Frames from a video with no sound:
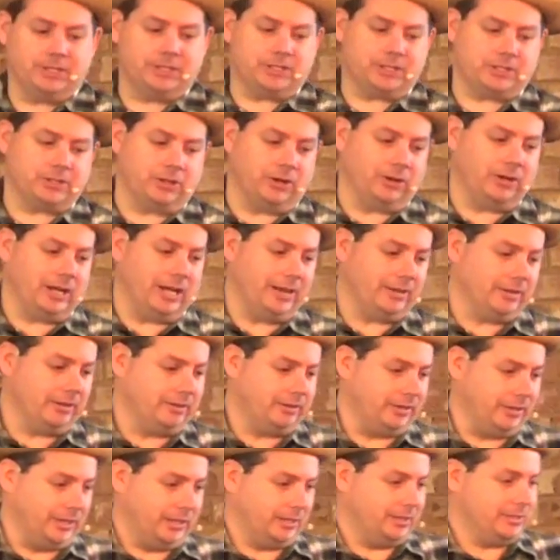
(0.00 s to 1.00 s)
and stole other
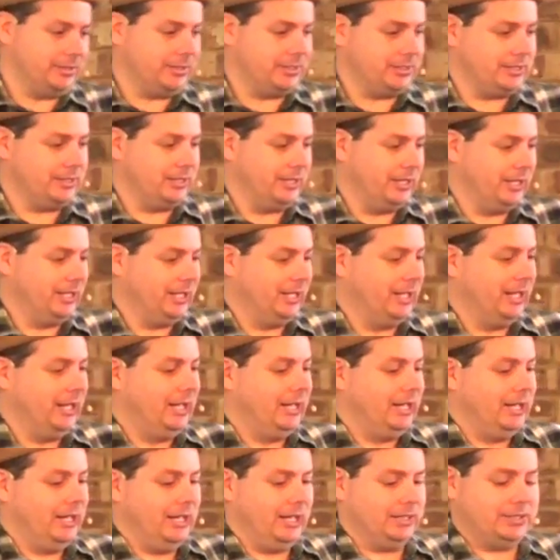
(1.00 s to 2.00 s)
things.
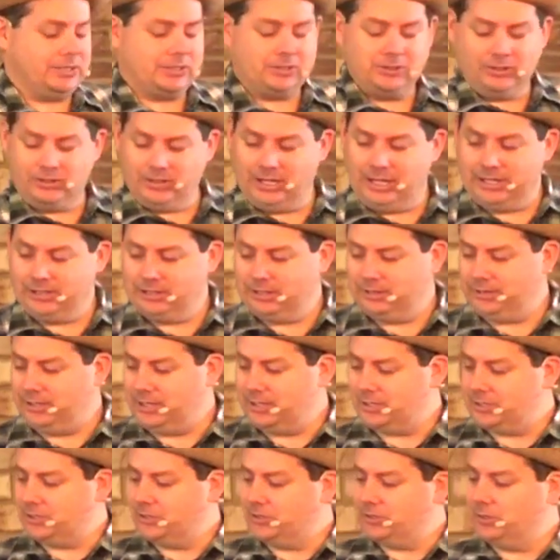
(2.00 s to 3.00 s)
And stole other
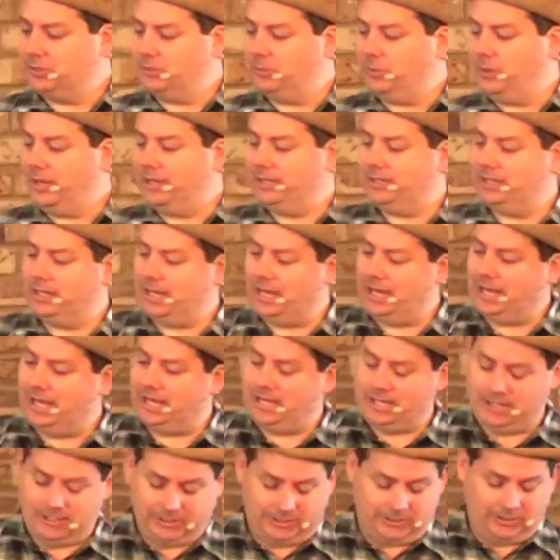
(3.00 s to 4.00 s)
things until one day
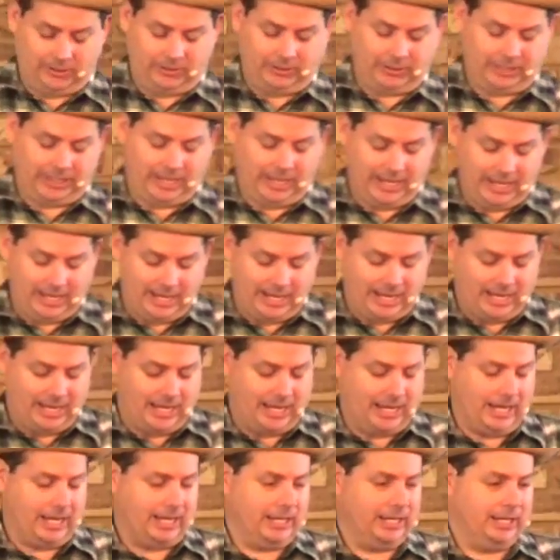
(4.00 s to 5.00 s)
he stole a
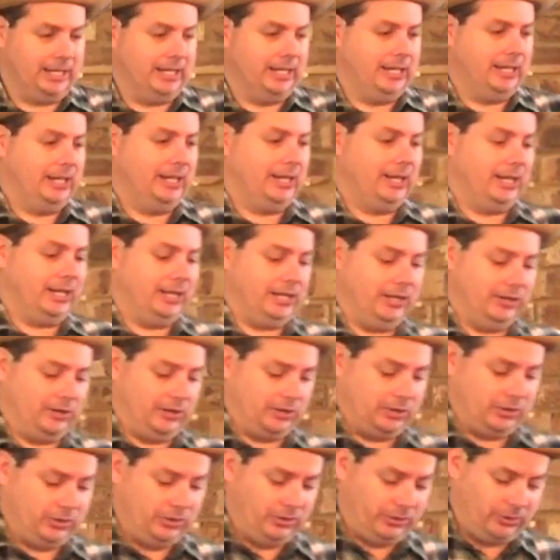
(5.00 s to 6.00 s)
car and he
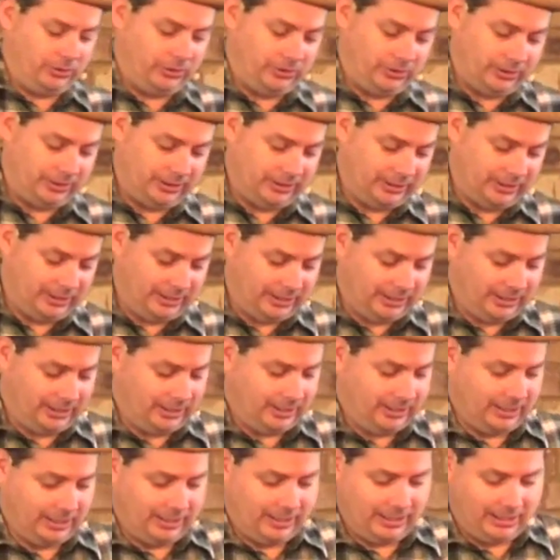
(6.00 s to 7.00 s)
got caught
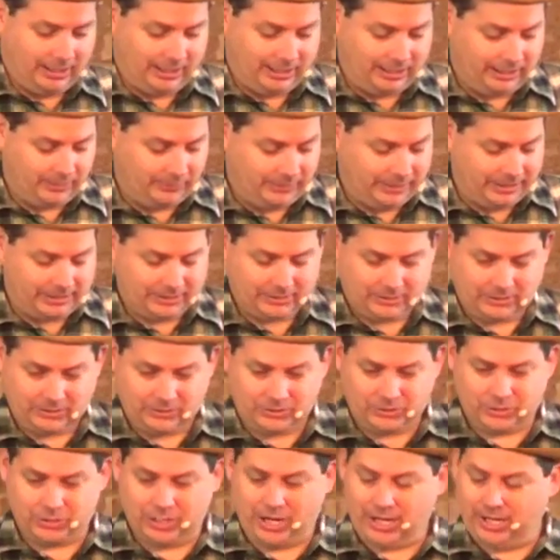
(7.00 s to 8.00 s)
and he went to
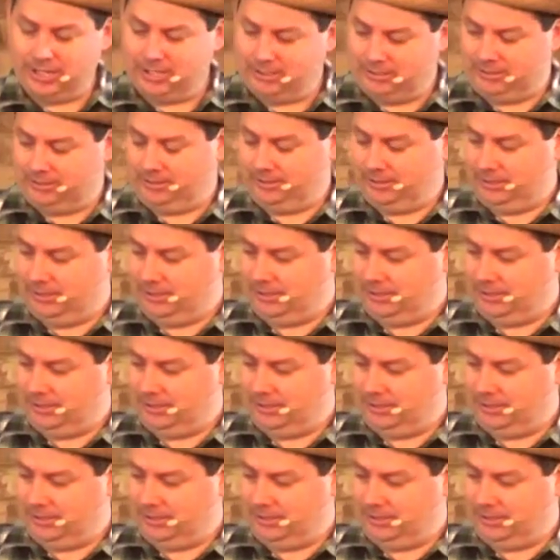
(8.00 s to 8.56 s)
jail.